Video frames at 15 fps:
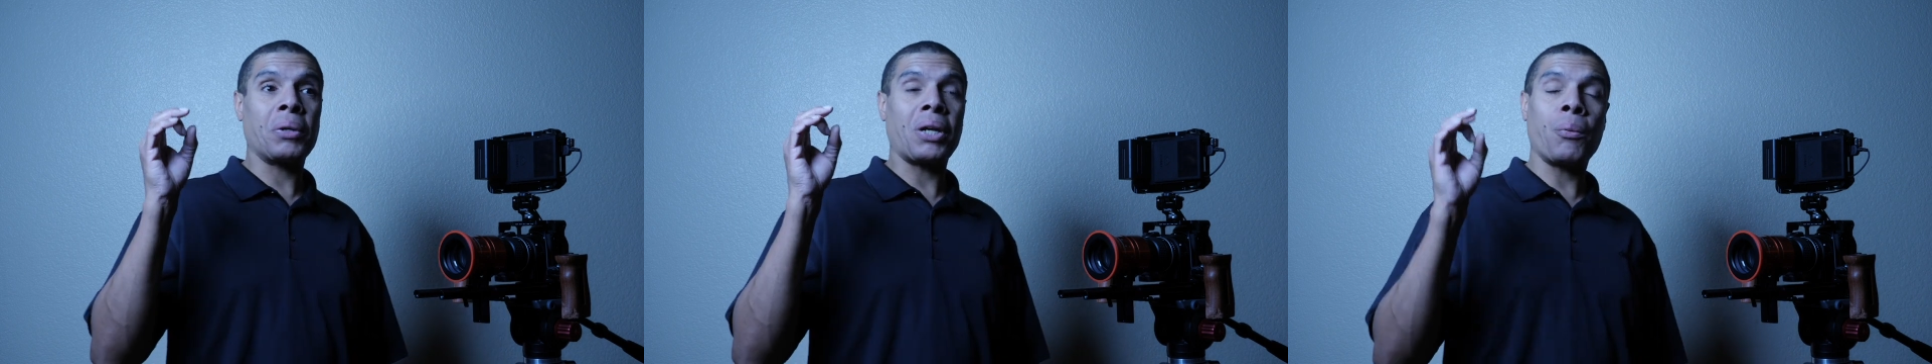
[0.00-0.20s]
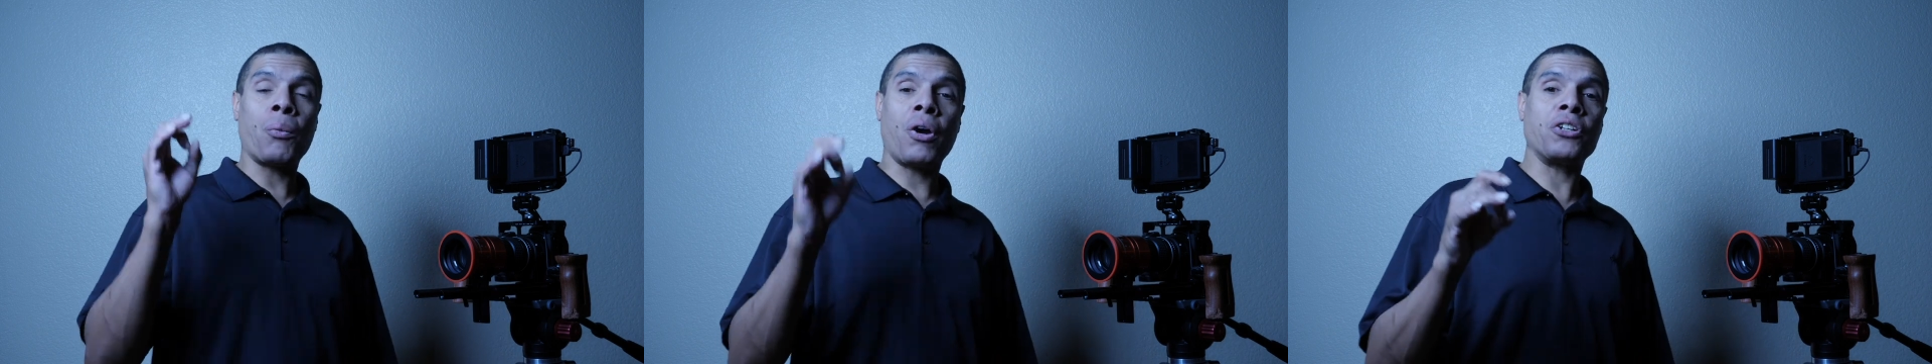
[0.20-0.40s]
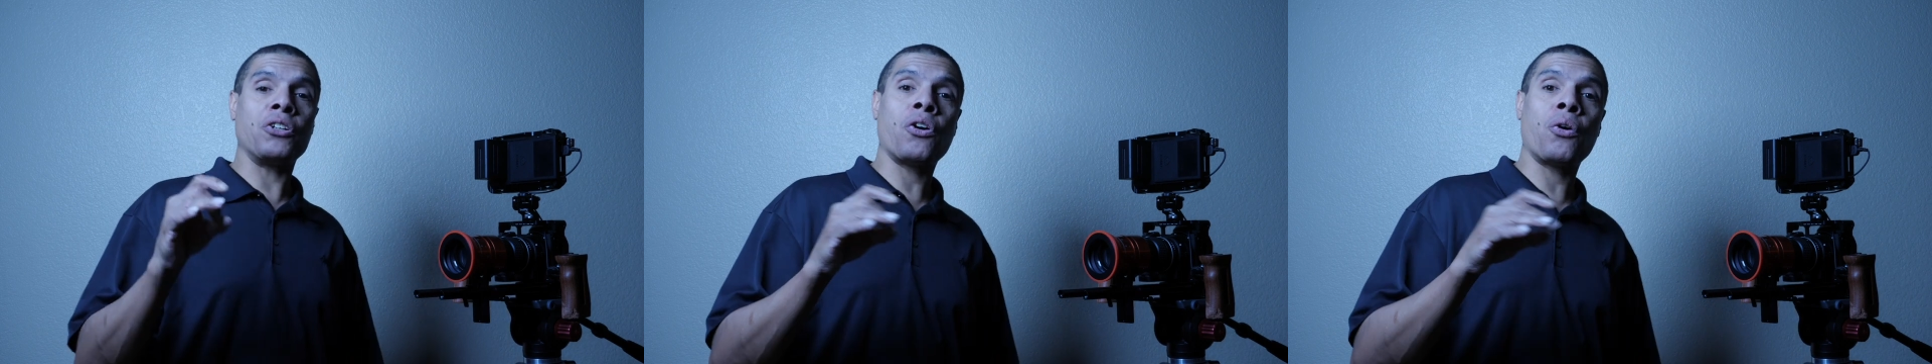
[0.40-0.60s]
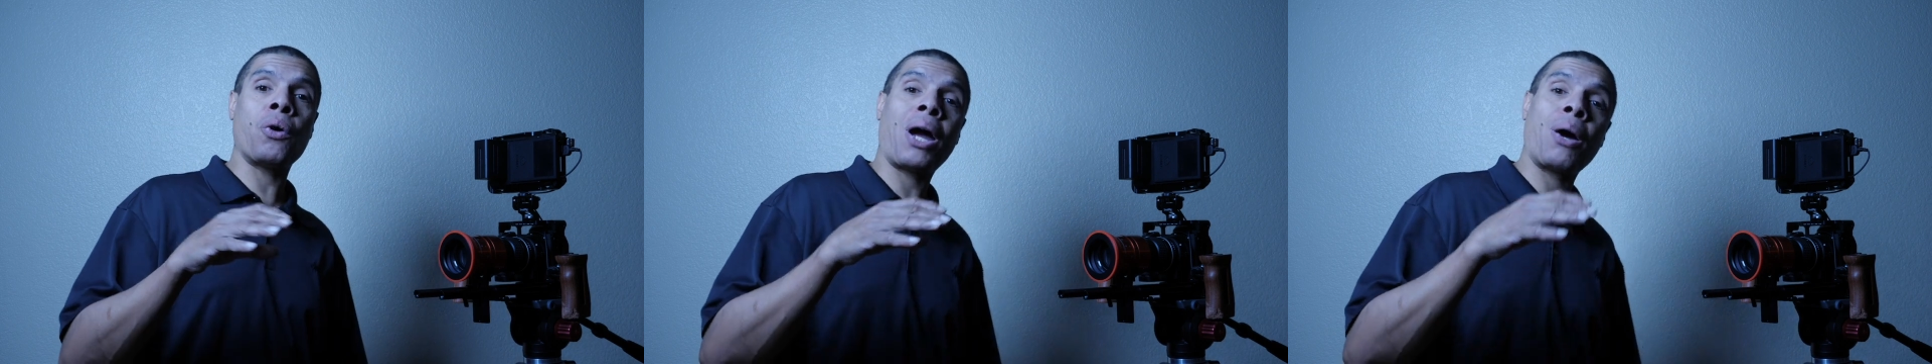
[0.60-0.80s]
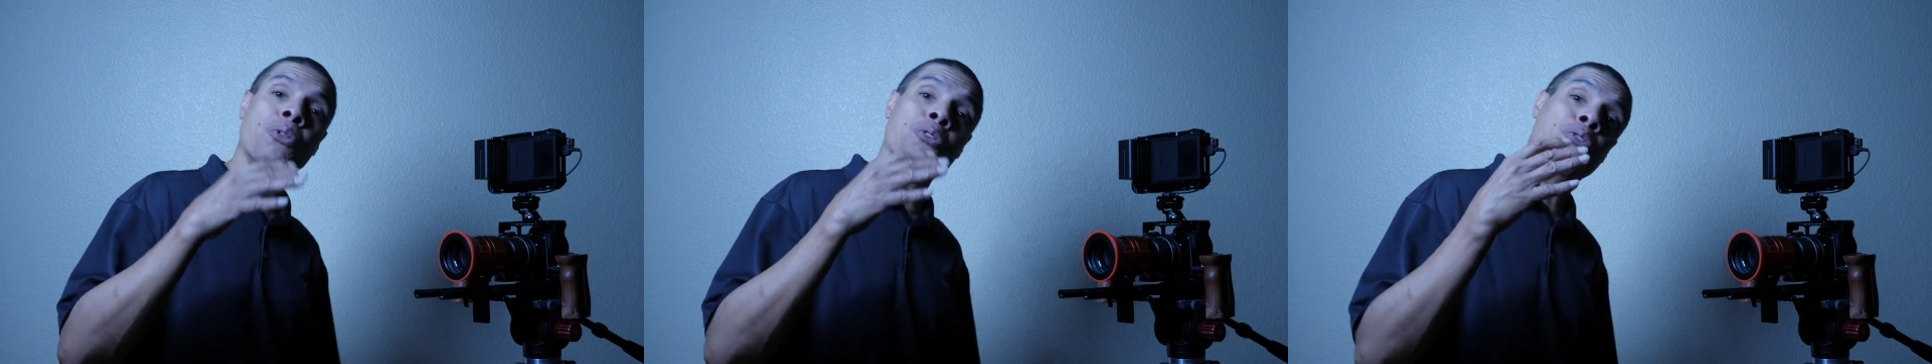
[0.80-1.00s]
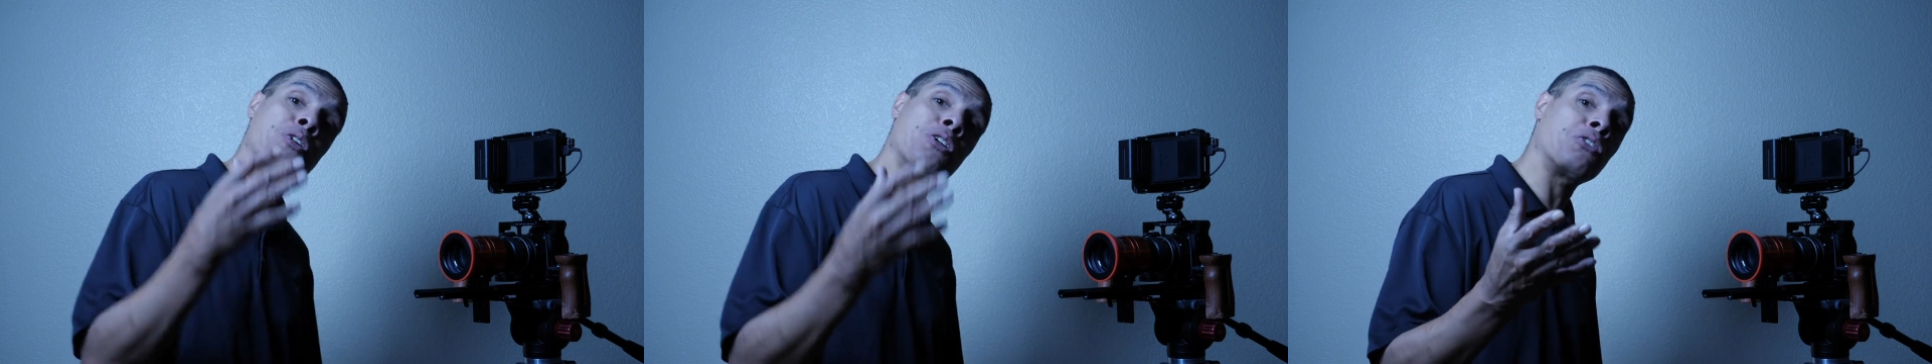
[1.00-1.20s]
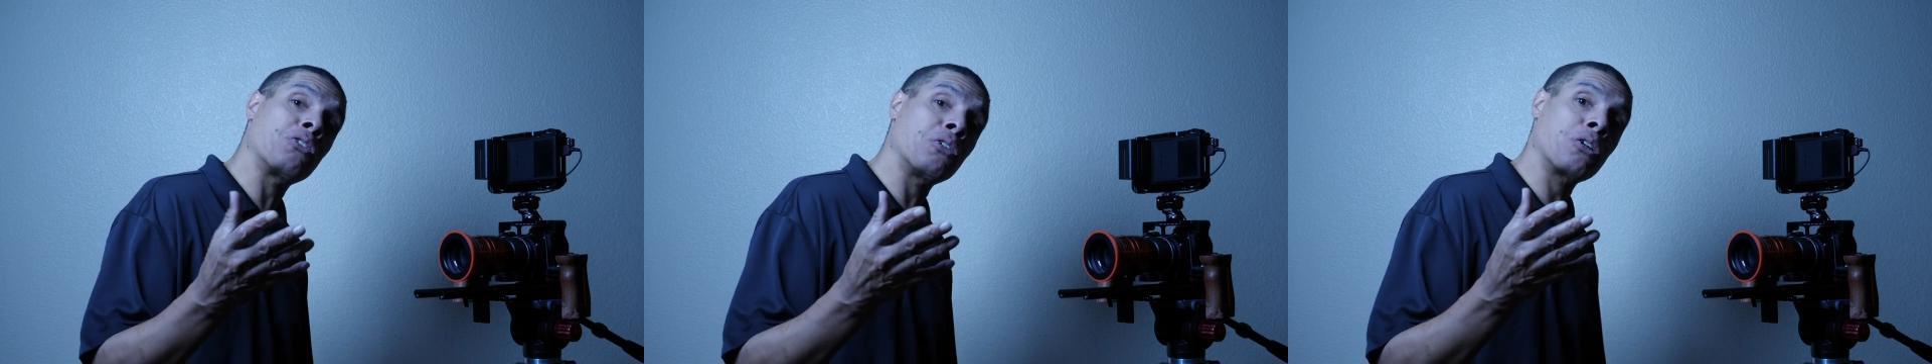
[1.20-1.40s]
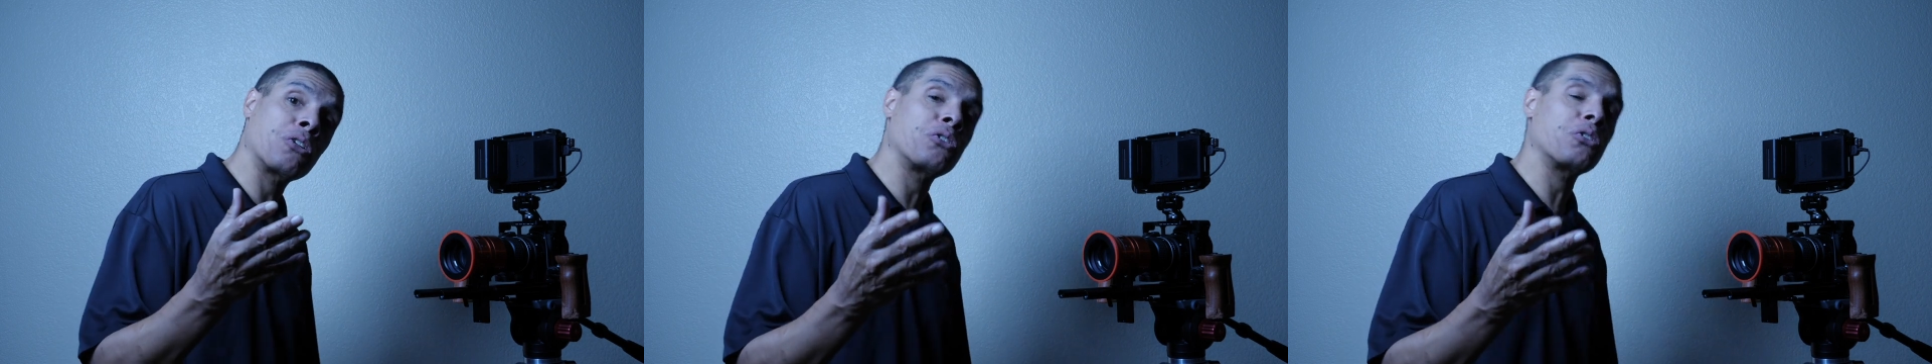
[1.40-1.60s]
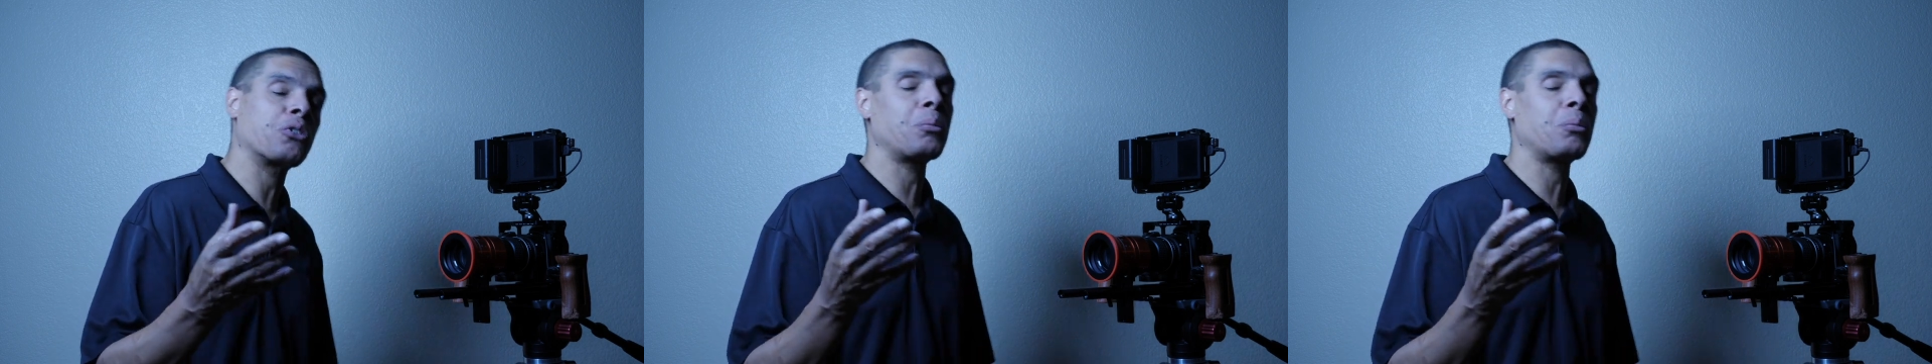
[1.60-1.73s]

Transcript: But I want to know how the footage looks